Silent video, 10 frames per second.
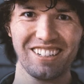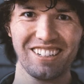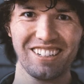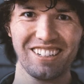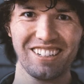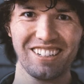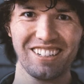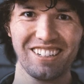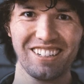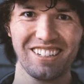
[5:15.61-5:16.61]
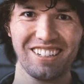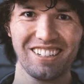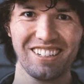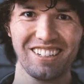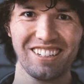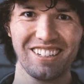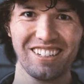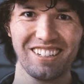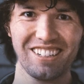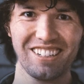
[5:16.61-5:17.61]

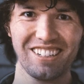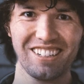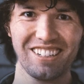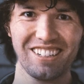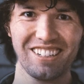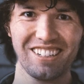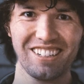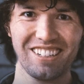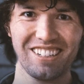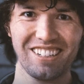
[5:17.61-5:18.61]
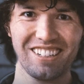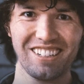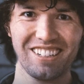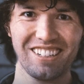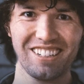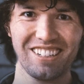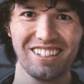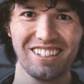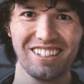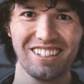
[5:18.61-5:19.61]

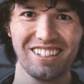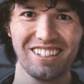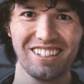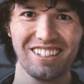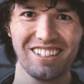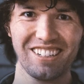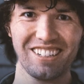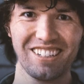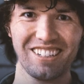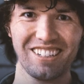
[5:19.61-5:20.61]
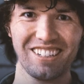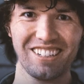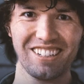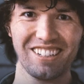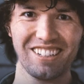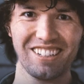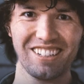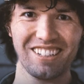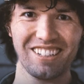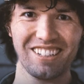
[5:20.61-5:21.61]

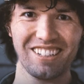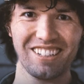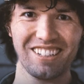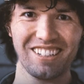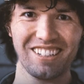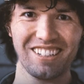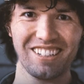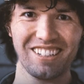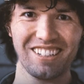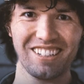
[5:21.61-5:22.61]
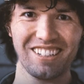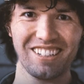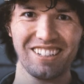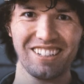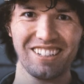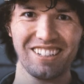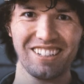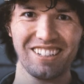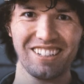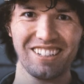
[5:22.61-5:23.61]
This is a still picture; no speech is visible.